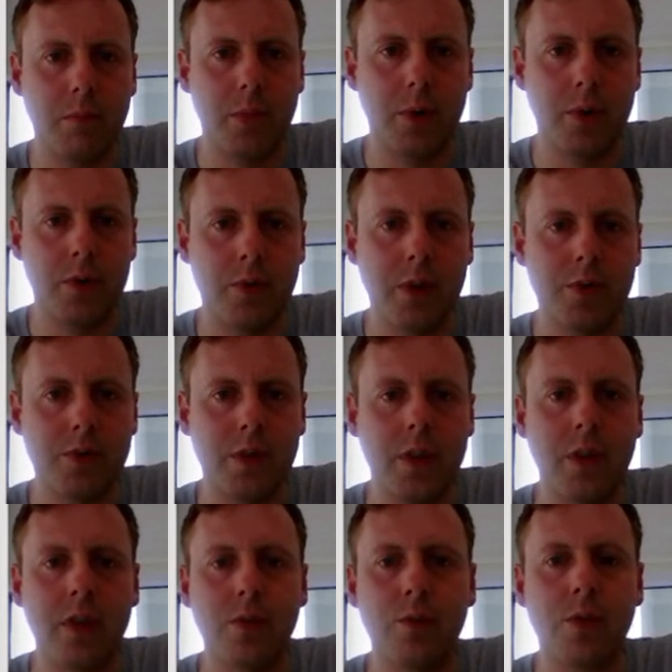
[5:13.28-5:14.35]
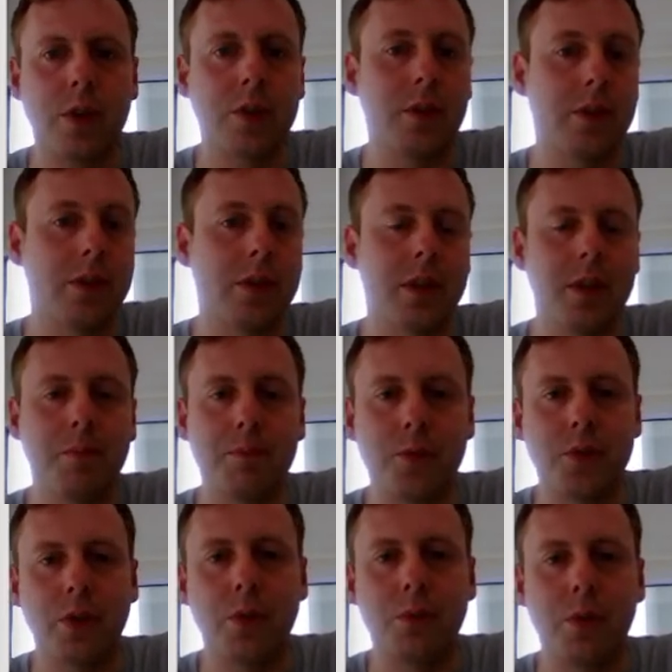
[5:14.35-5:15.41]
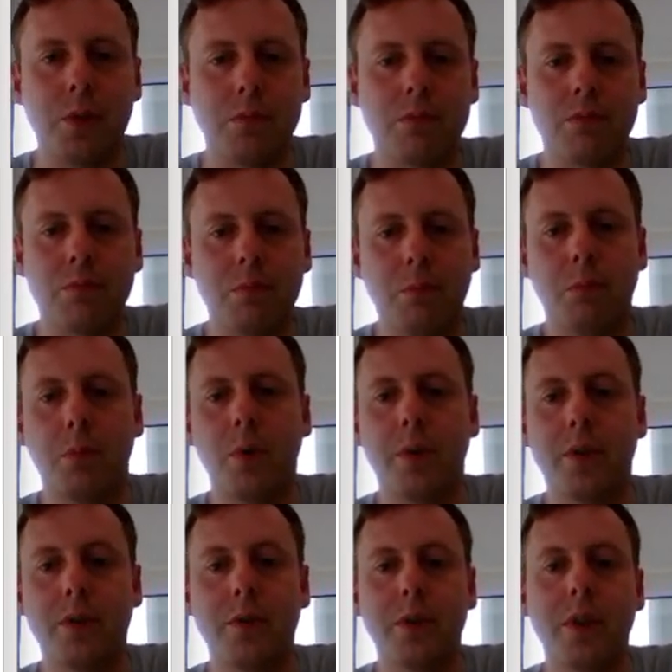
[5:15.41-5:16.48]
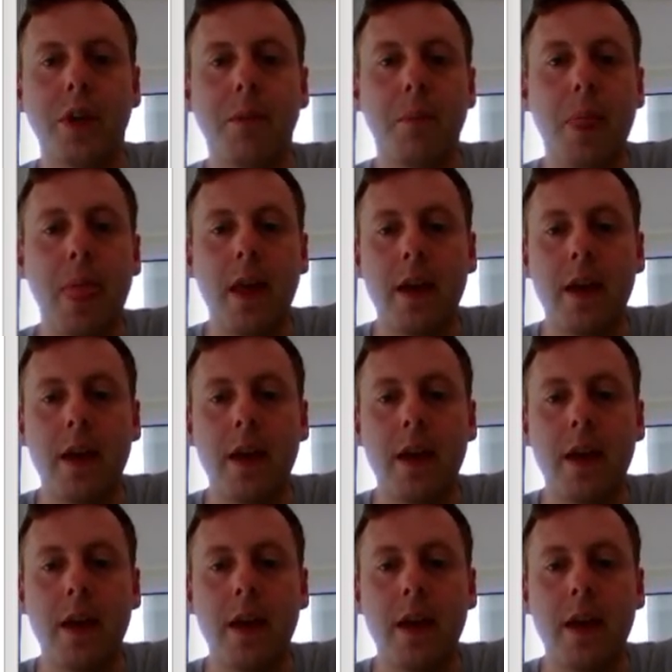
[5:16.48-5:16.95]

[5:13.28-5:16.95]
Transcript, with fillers: Pi directory, and I've already got it there, so we won't bother doing that.